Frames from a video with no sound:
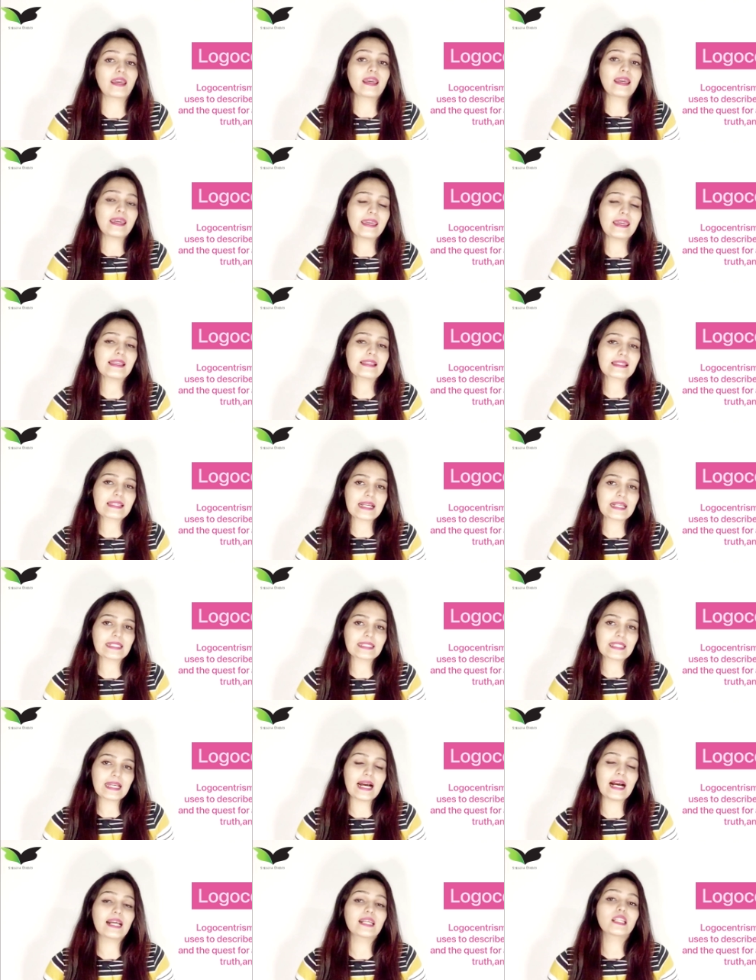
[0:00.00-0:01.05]
He said
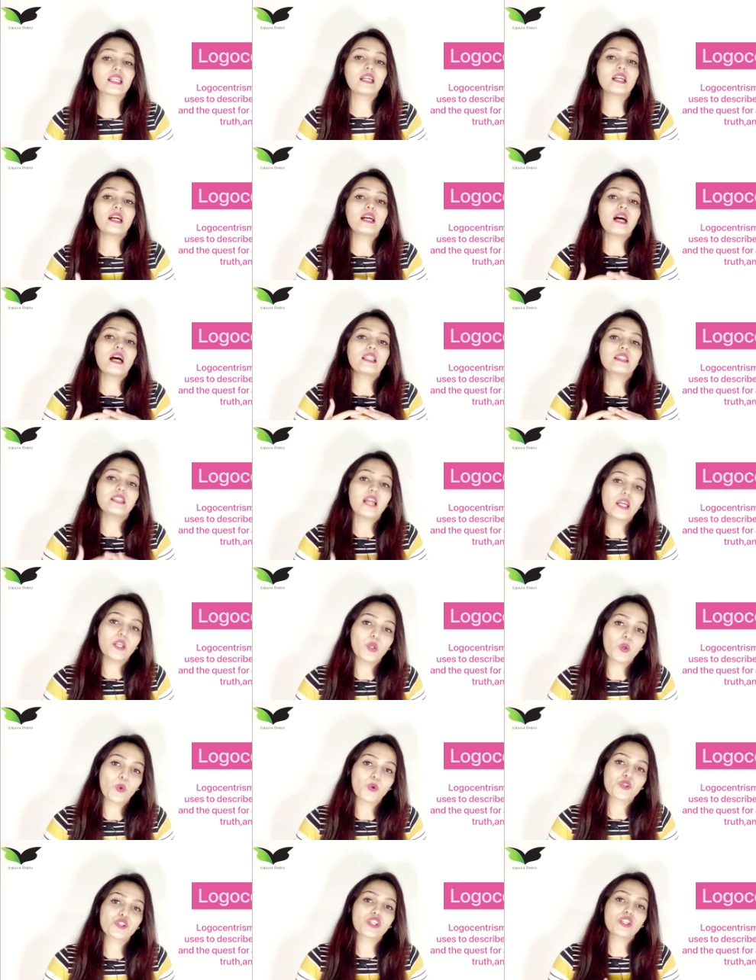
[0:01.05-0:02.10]
that the
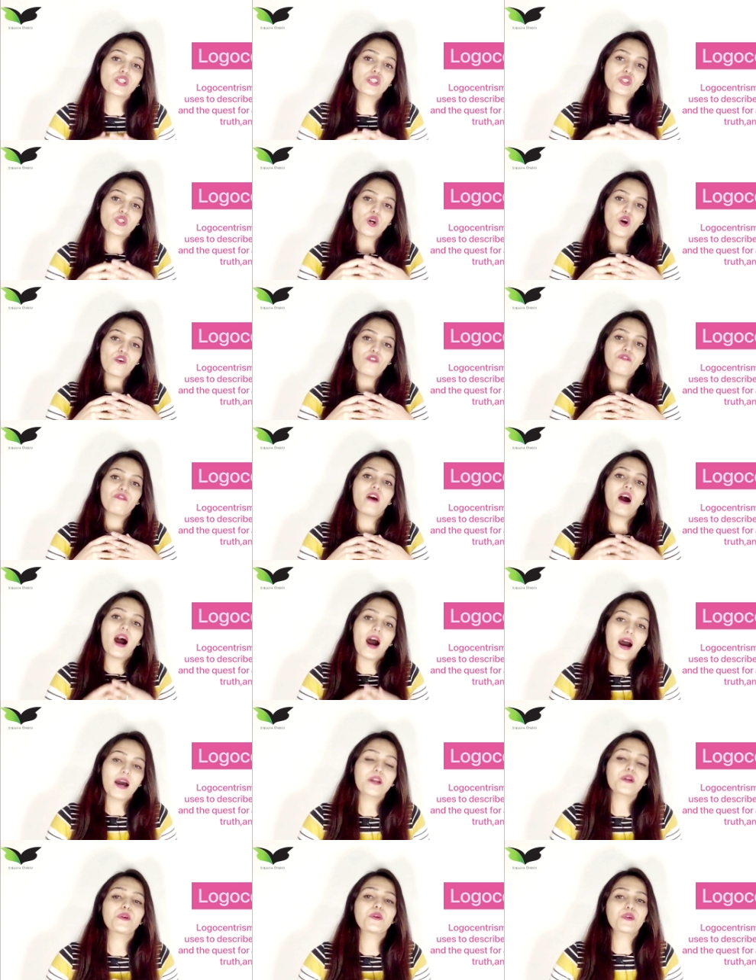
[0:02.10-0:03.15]
notions of
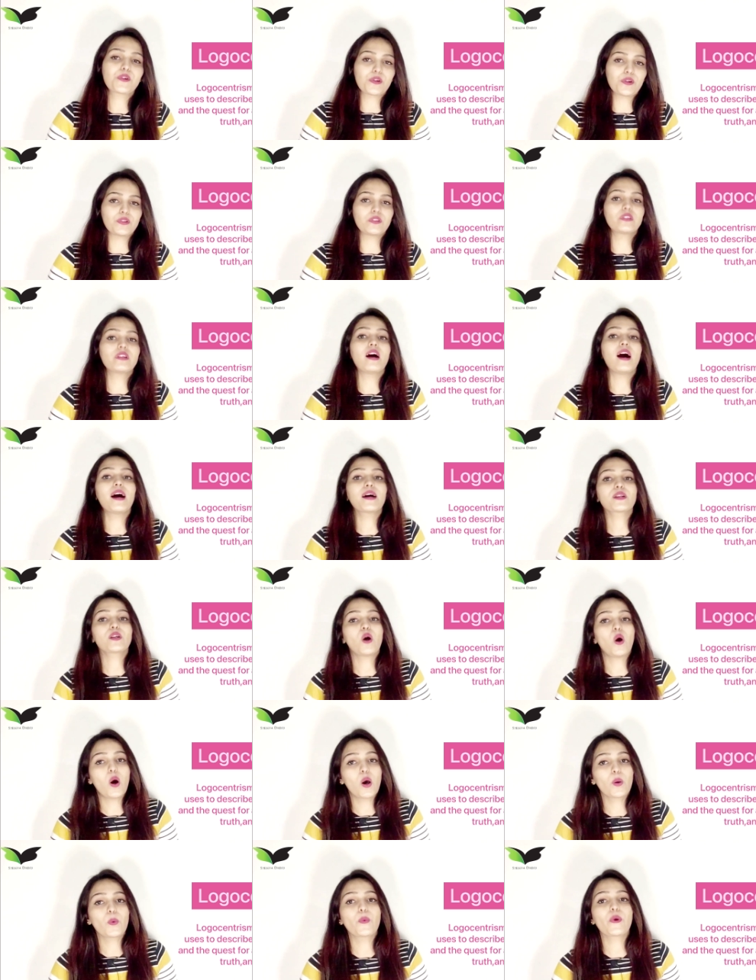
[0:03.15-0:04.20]
our truth are
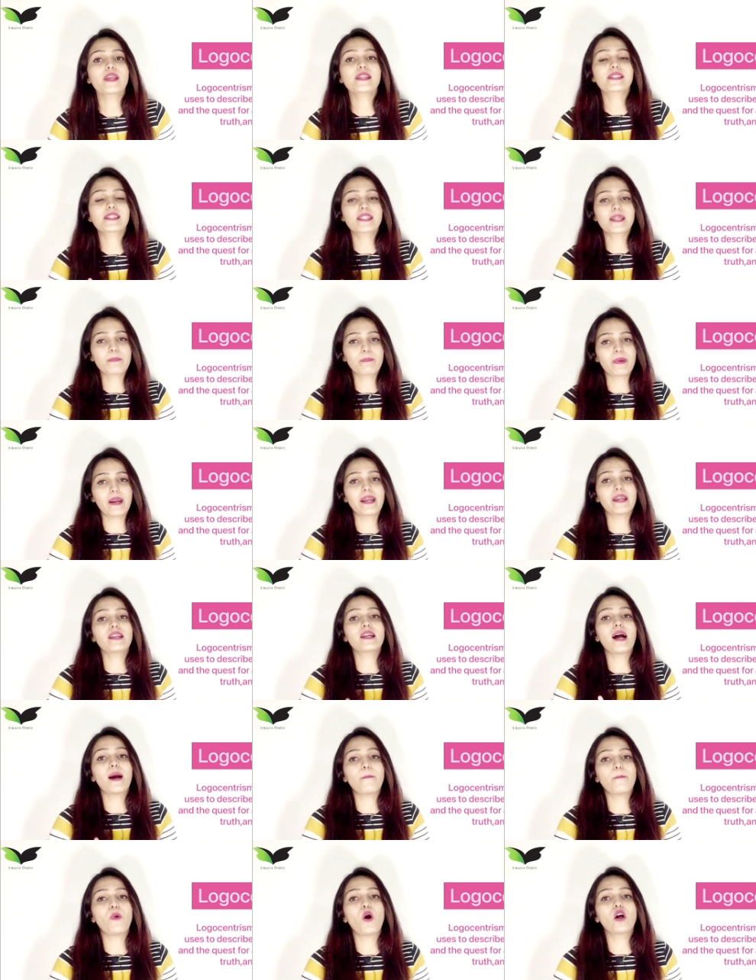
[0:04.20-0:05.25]
always depend
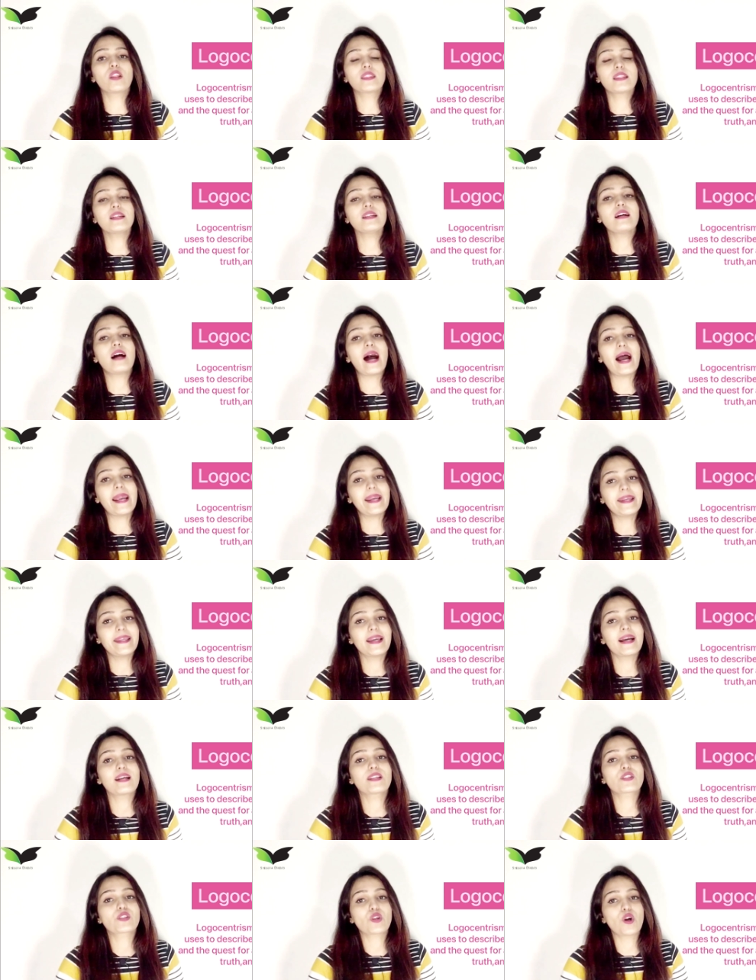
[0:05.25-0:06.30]
upon the
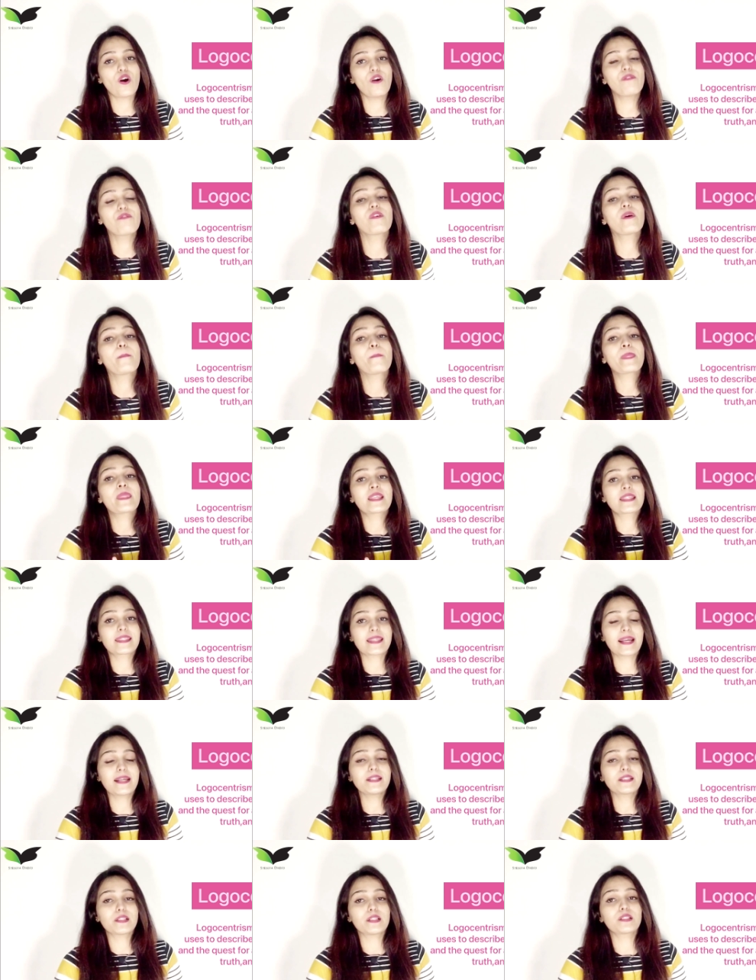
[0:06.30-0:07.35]
ideas of
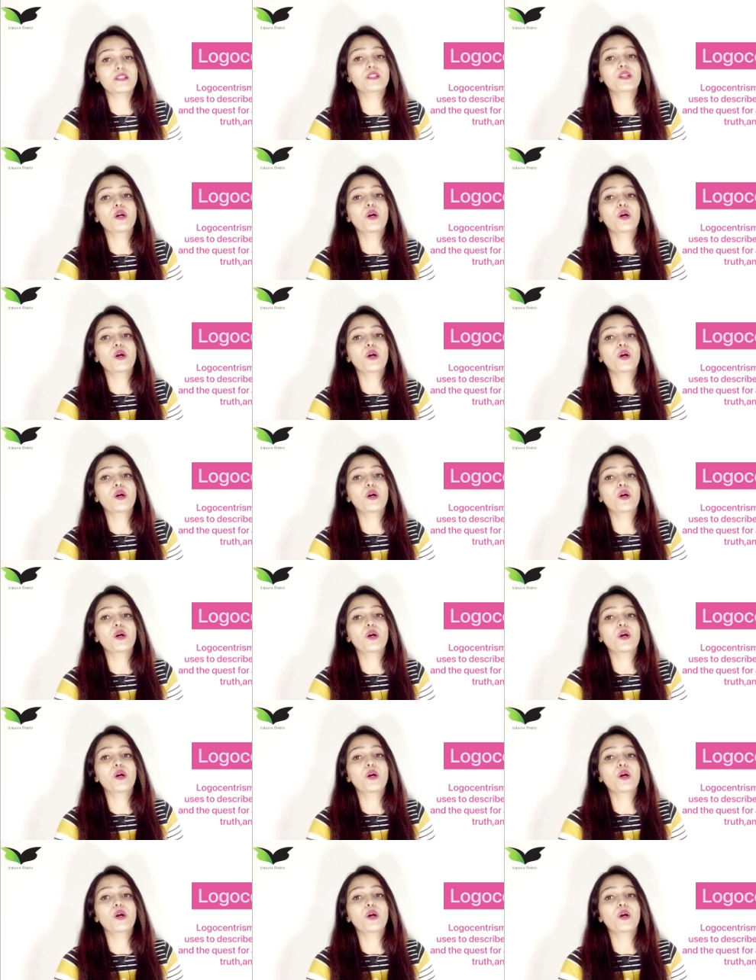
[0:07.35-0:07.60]
center,